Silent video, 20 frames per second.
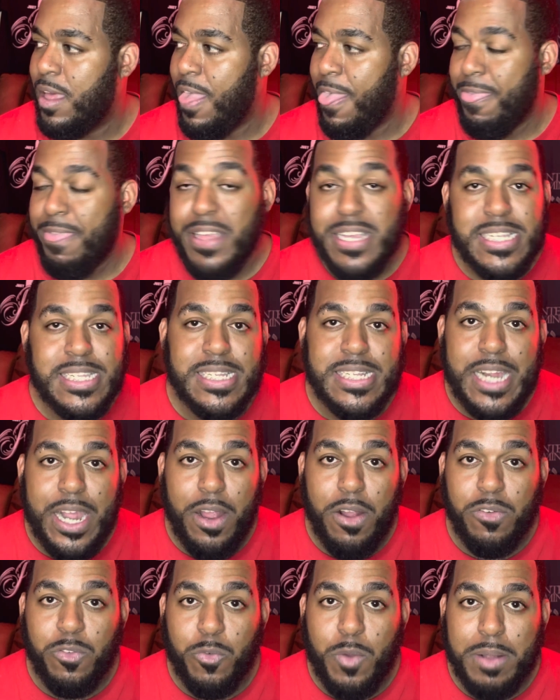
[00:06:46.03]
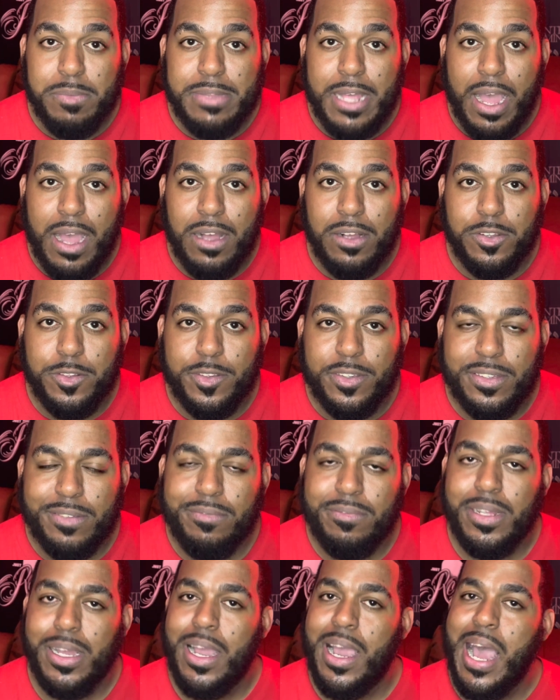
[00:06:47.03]
This is Derek's Reptiles.
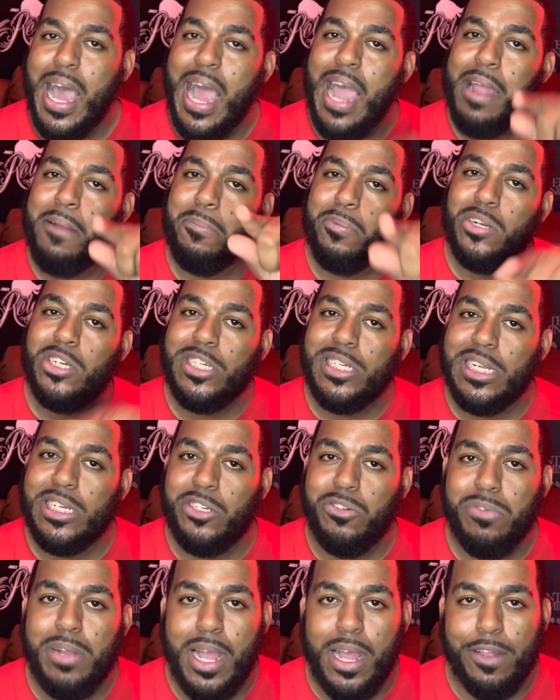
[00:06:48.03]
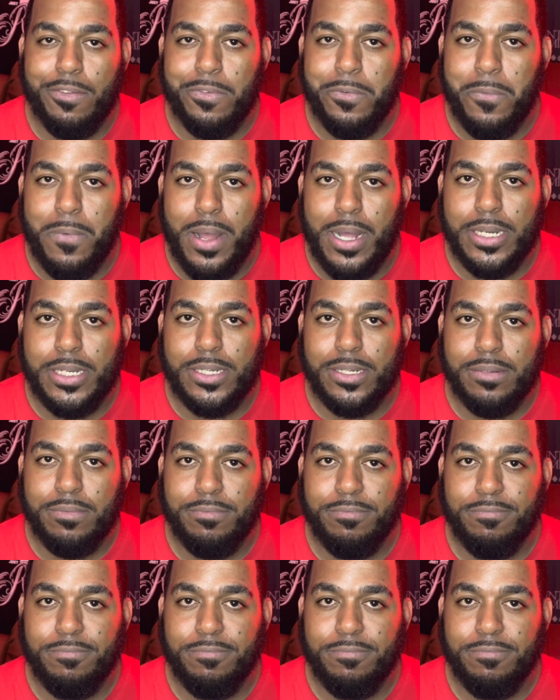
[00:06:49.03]
I appreciate you guys for watching.